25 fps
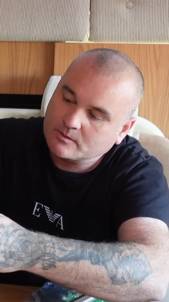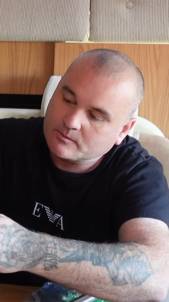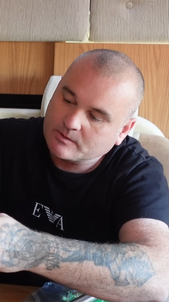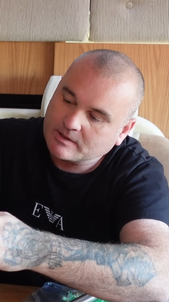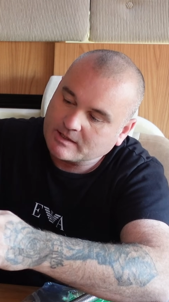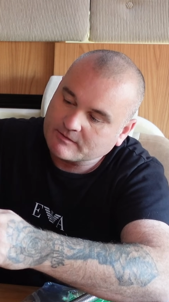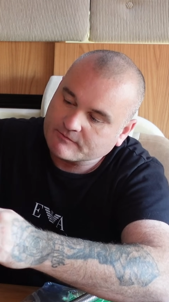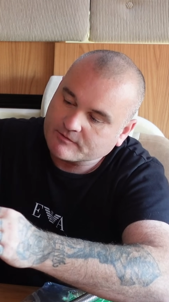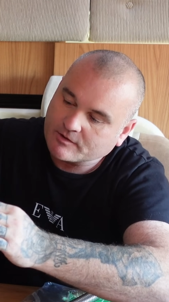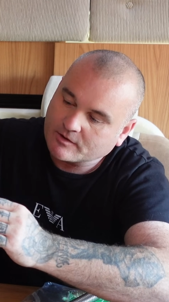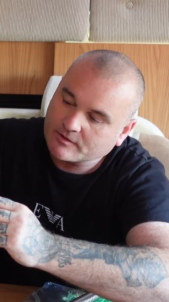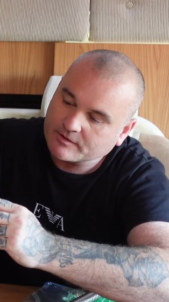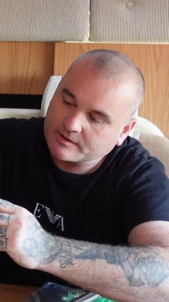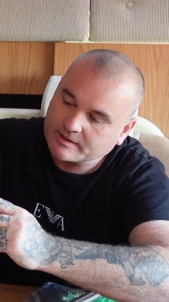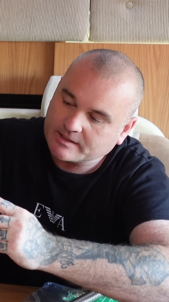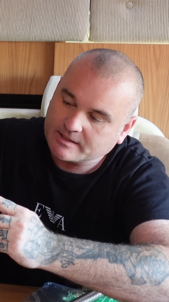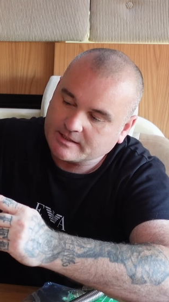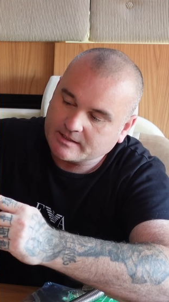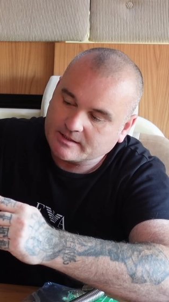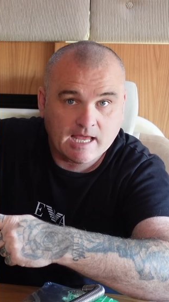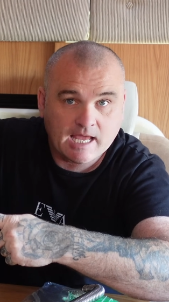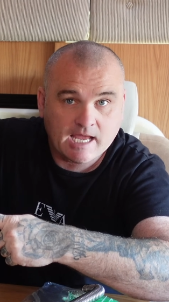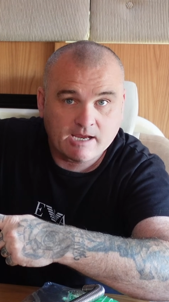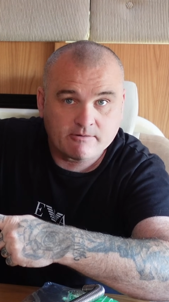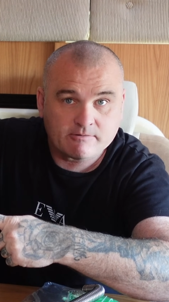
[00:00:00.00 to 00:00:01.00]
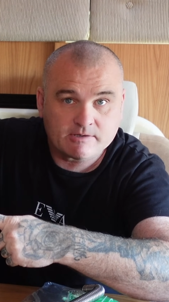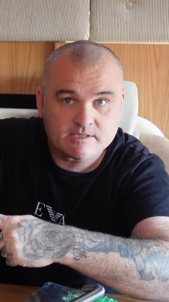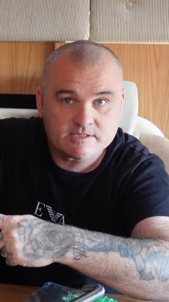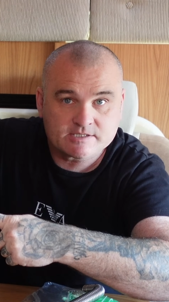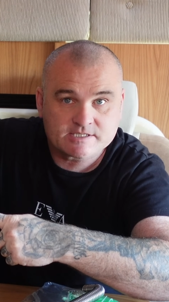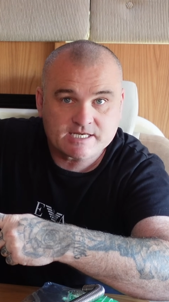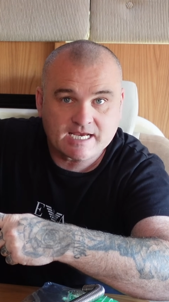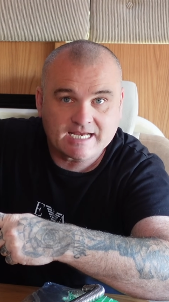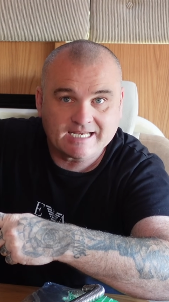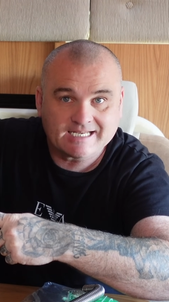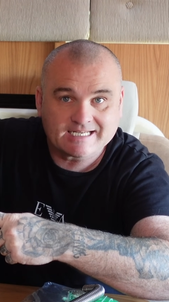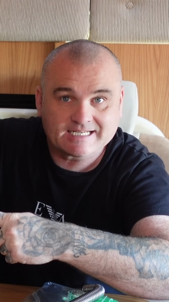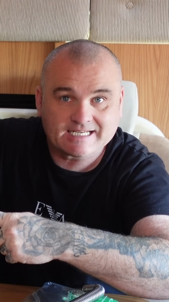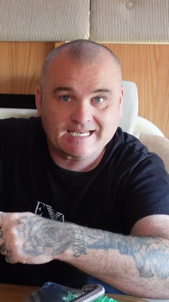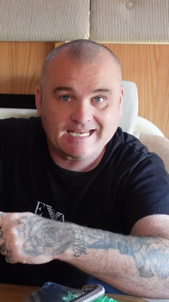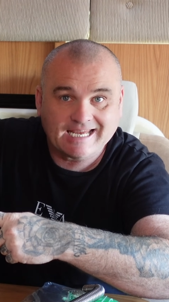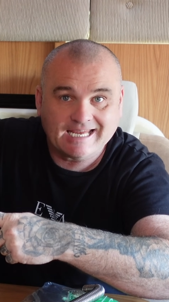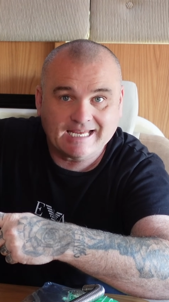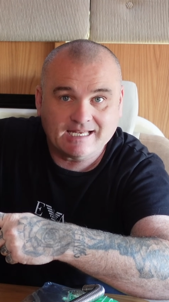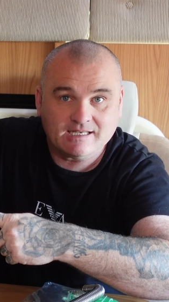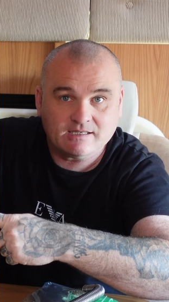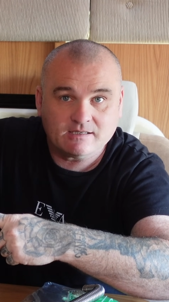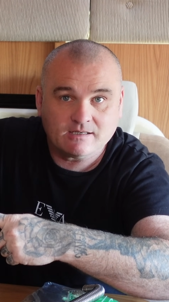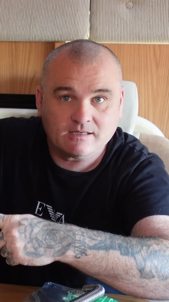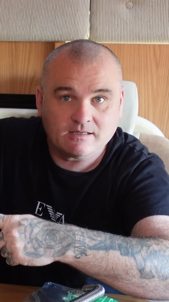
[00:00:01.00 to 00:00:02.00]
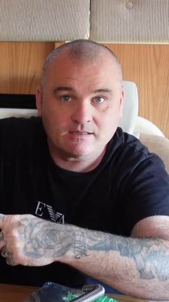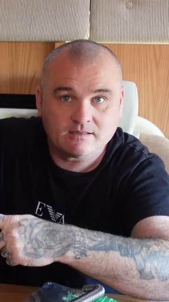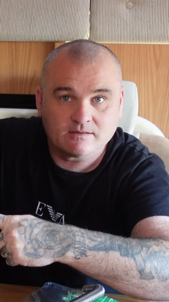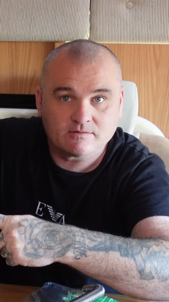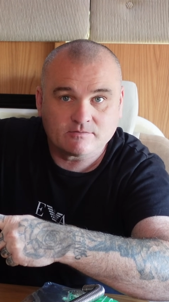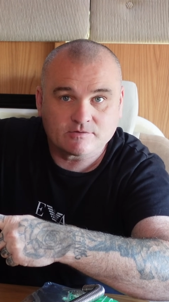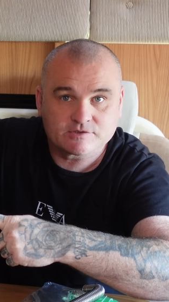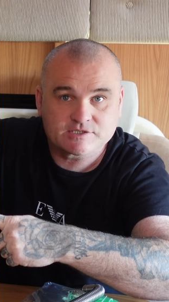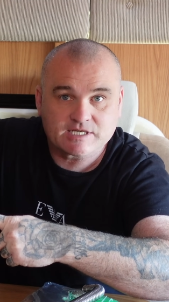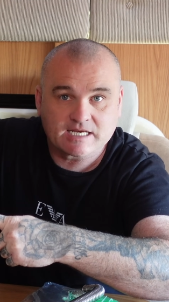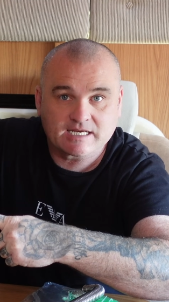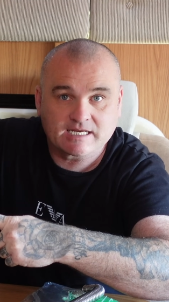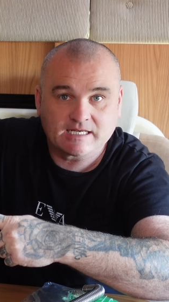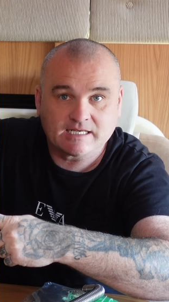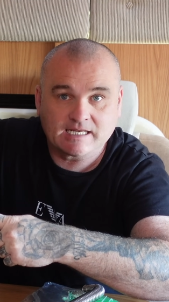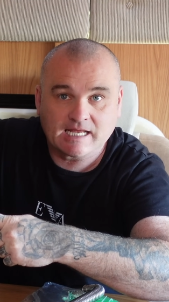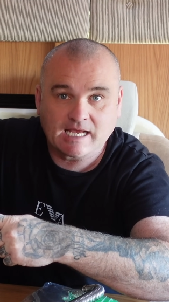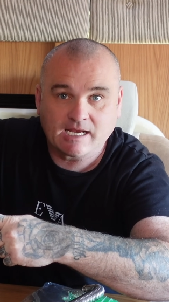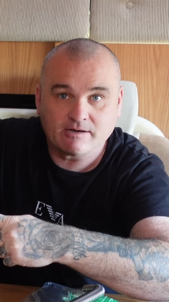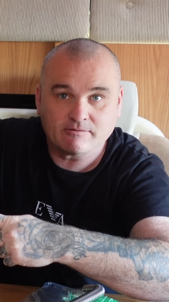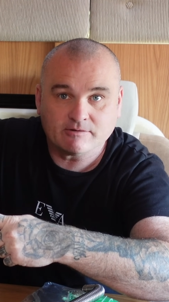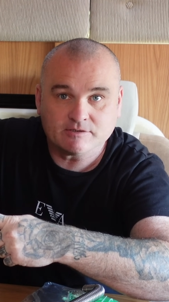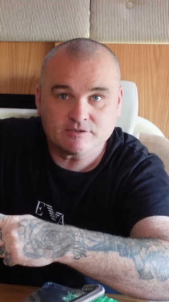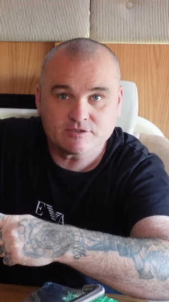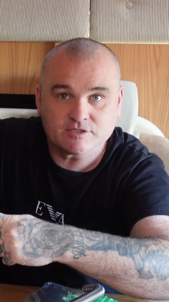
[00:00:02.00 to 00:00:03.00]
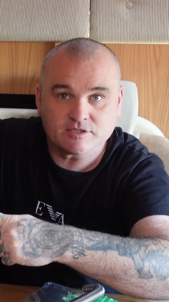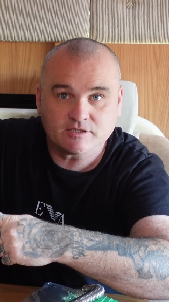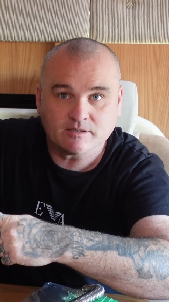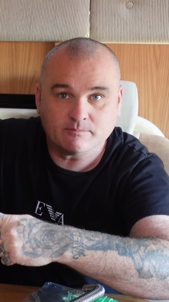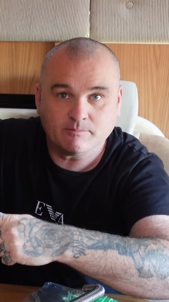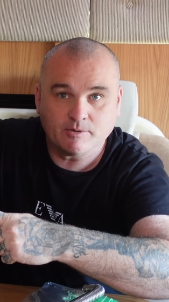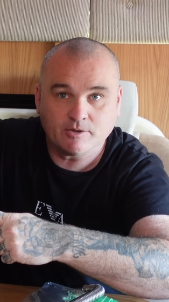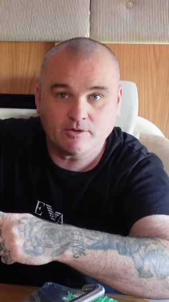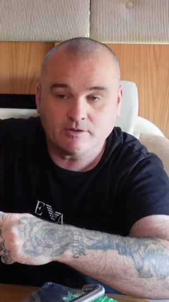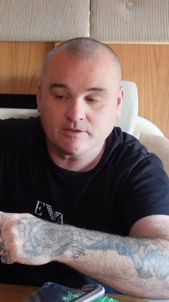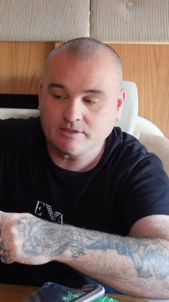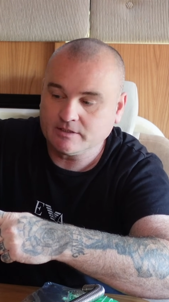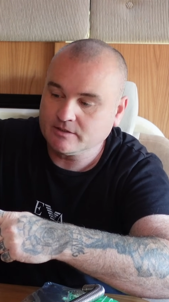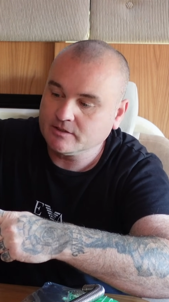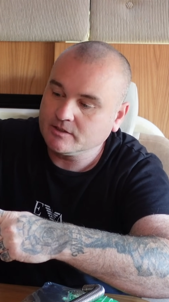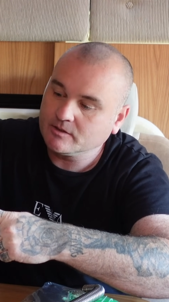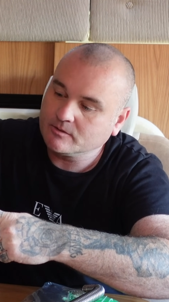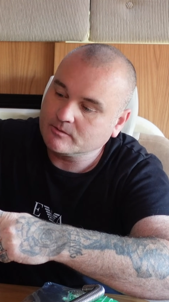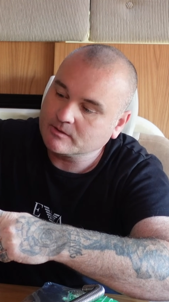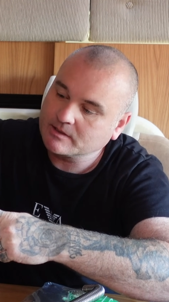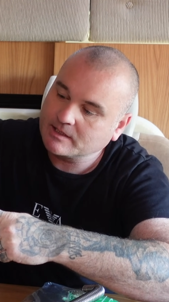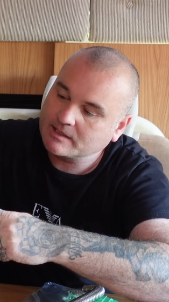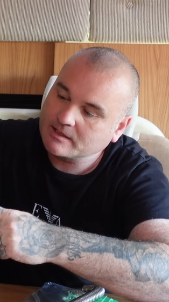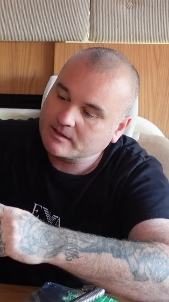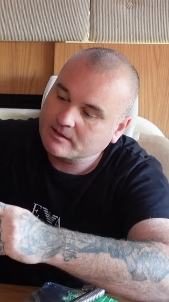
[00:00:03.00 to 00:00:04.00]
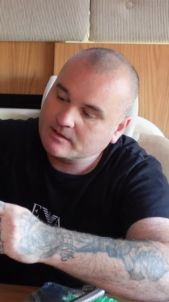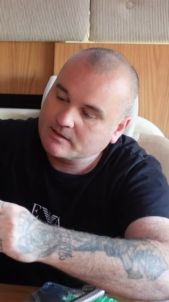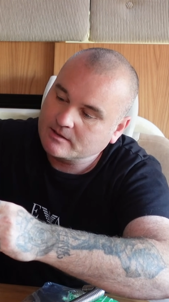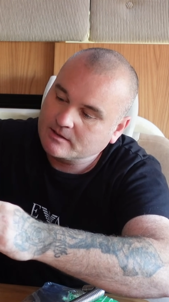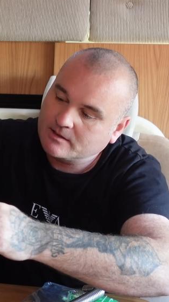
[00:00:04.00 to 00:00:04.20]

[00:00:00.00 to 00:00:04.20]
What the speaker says: We have got the air intake in for taking air into the burning unit.